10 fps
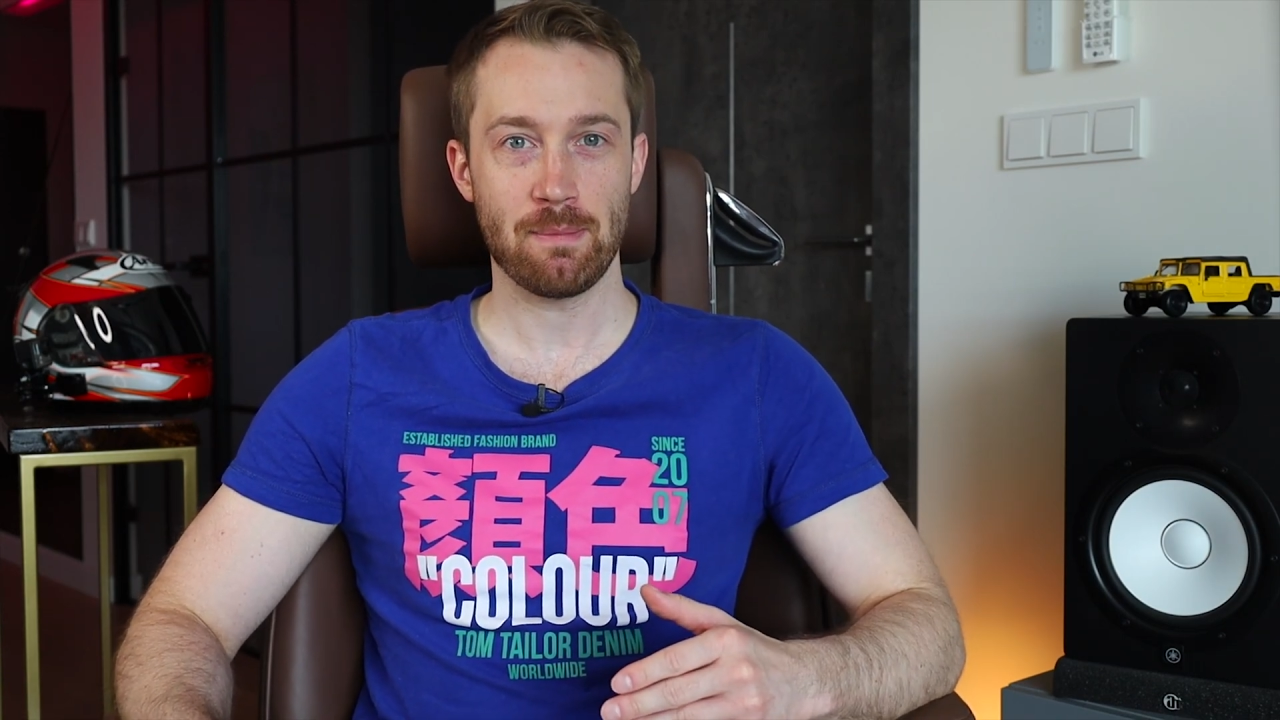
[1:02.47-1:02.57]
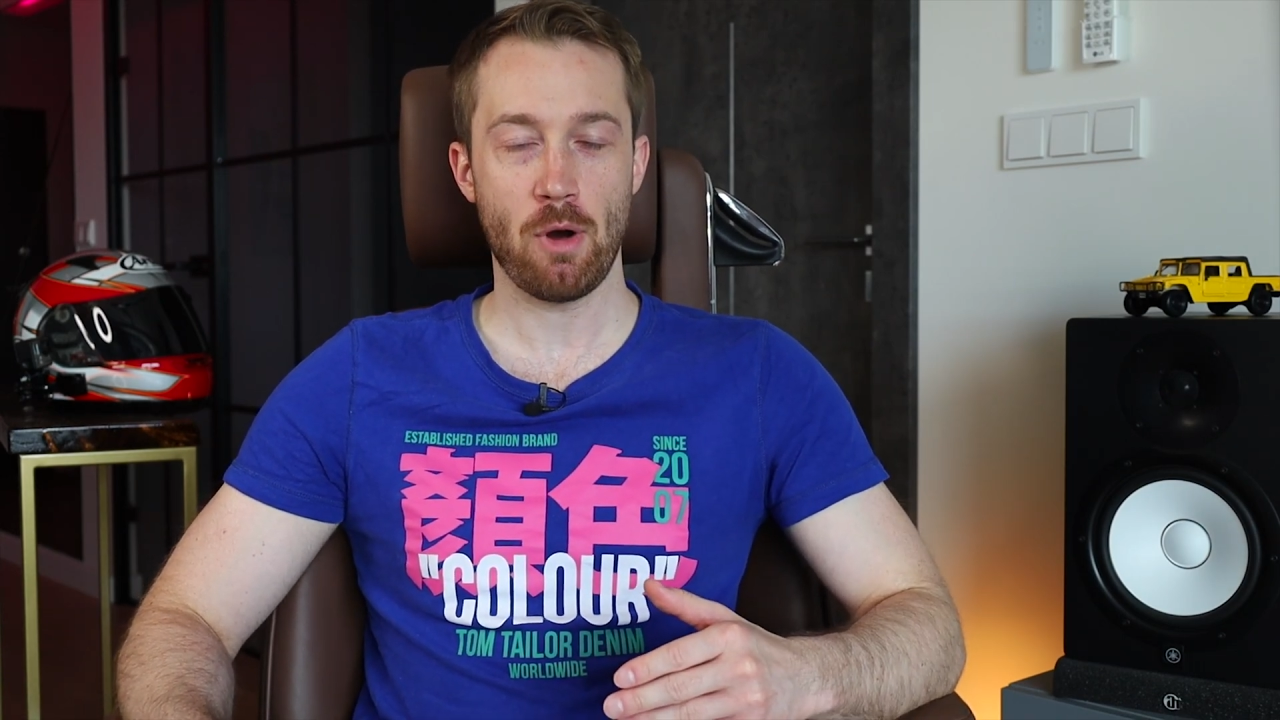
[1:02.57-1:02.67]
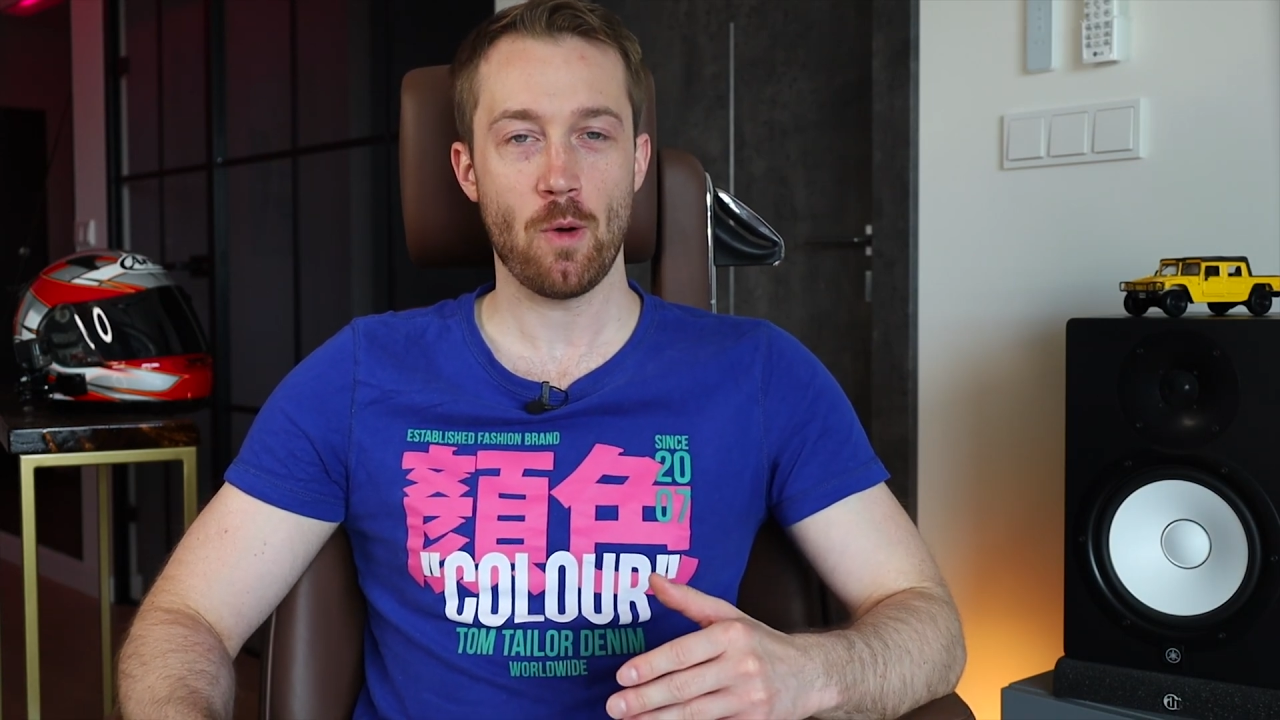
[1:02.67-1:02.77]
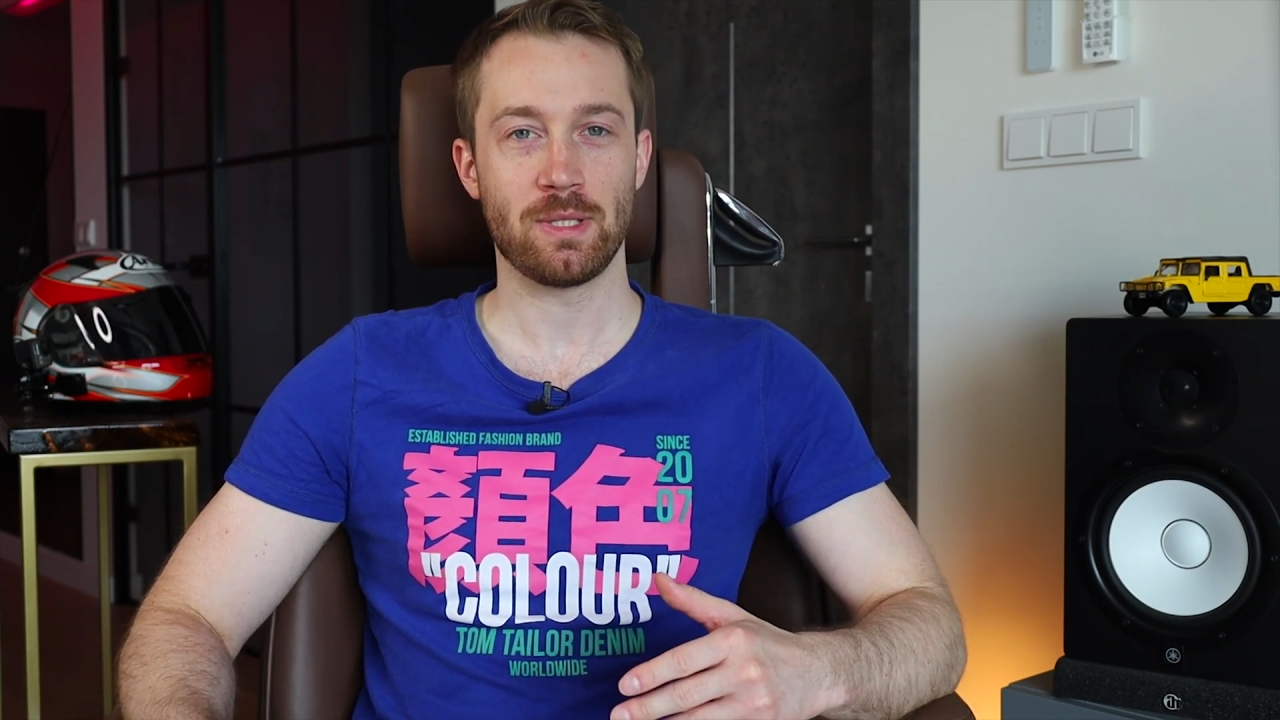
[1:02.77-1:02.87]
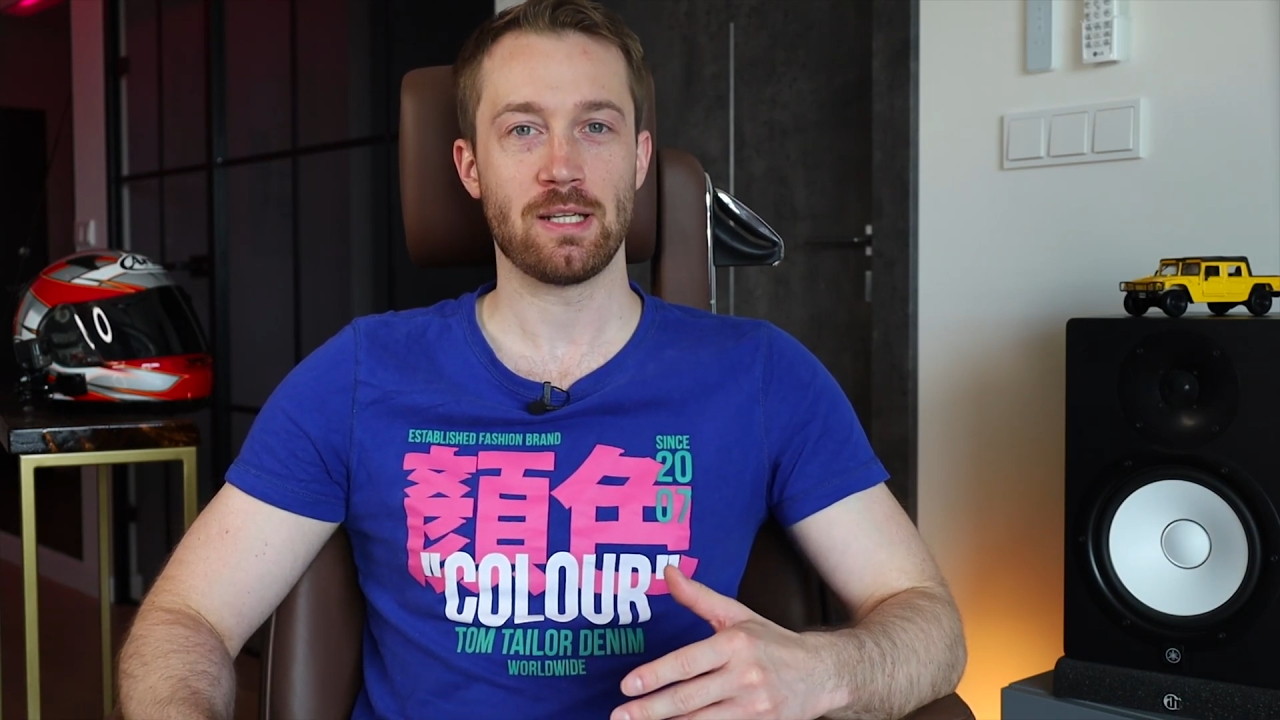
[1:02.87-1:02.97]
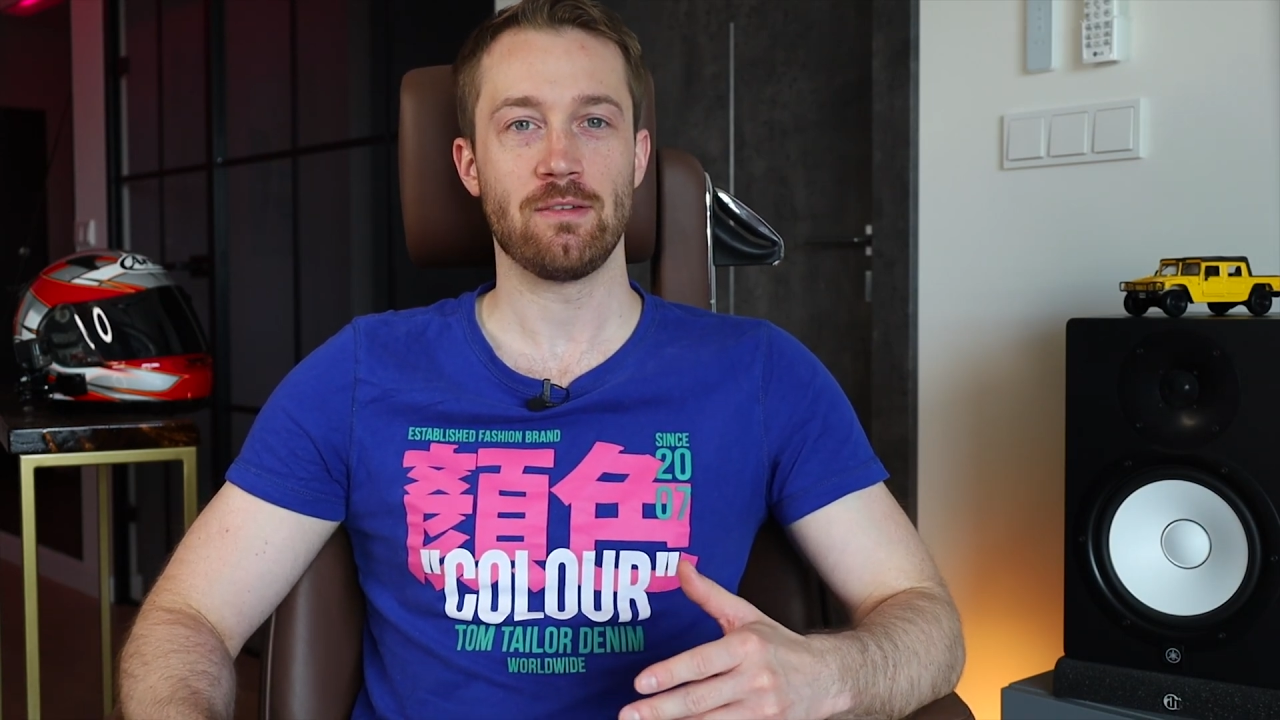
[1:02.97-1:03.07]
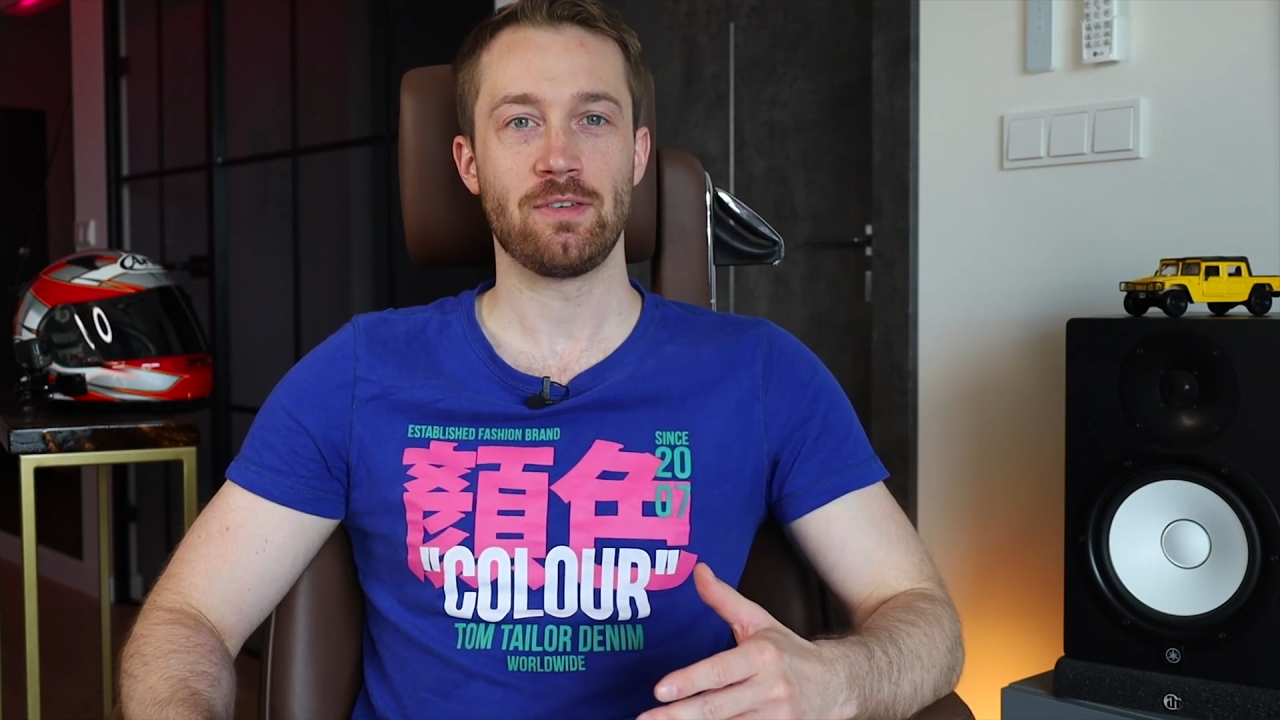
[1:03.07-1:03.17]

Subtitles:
moment in the